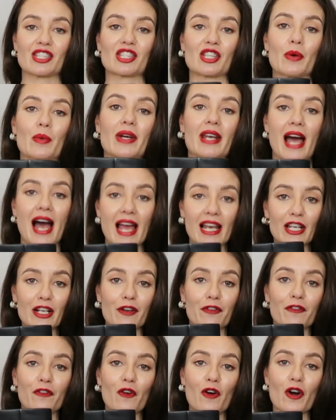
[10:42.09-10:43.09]
So what I
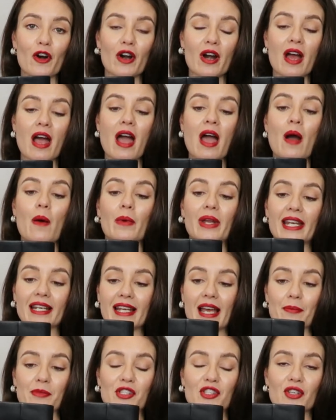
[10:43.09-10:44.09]
look for when
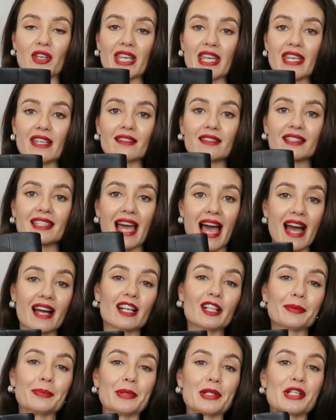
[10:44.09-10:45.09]
it comes to heeled
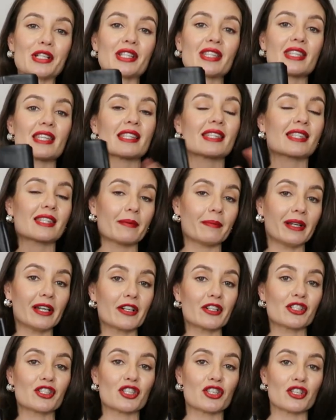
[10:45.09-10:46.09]
ankle boots,
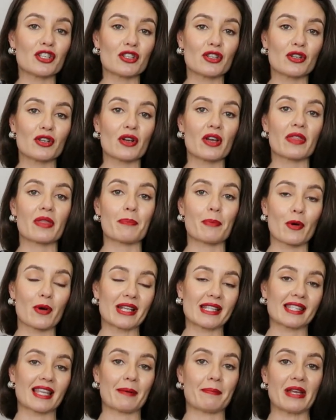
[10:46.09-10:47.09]
similar to the
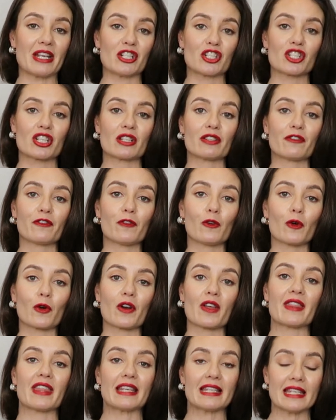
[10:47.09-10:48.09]
points I mentioned
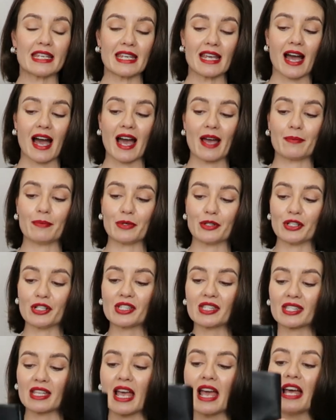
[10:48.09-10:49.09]
for the knee-high
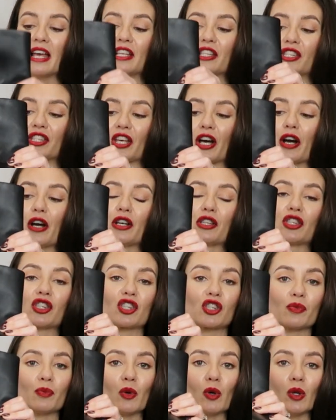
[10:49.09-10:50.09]
boots, so a
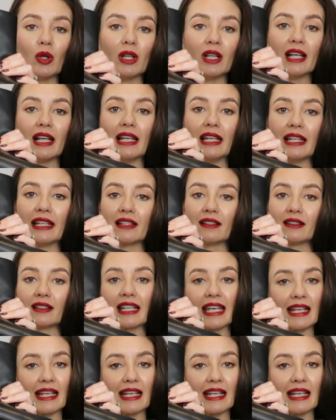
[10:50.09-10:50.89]
small little